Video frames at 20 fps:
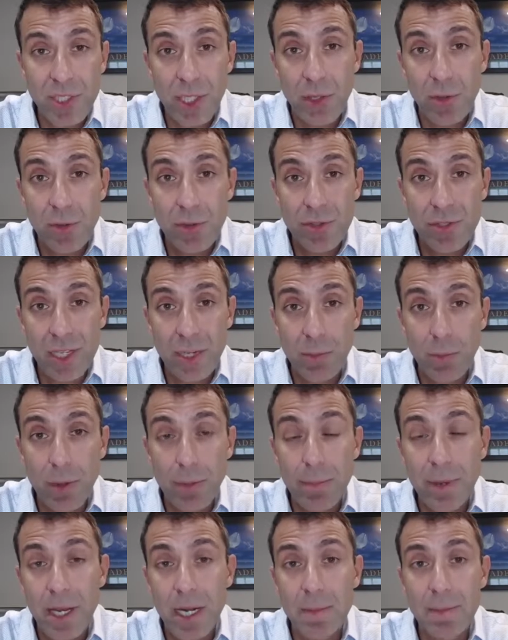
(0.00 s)
sellers and
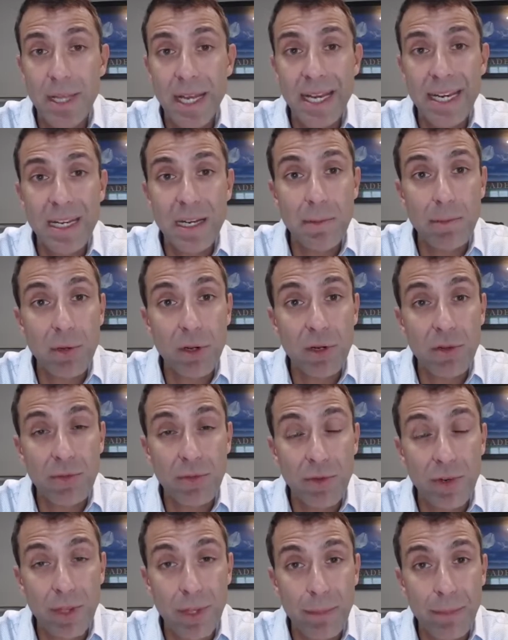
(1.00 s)
one bottom line number
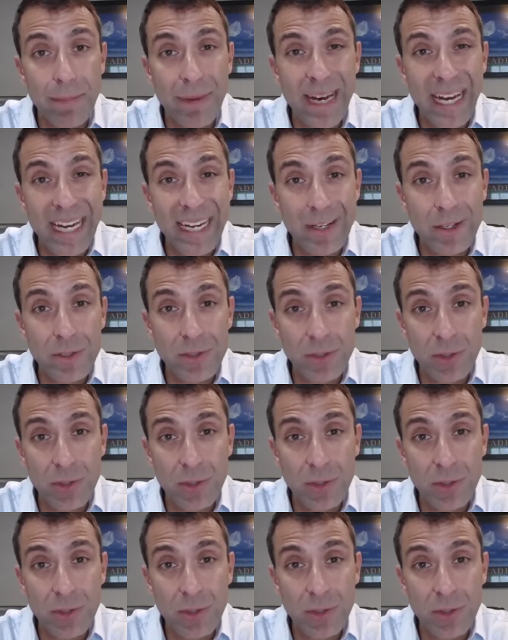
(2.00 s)
for the buyer.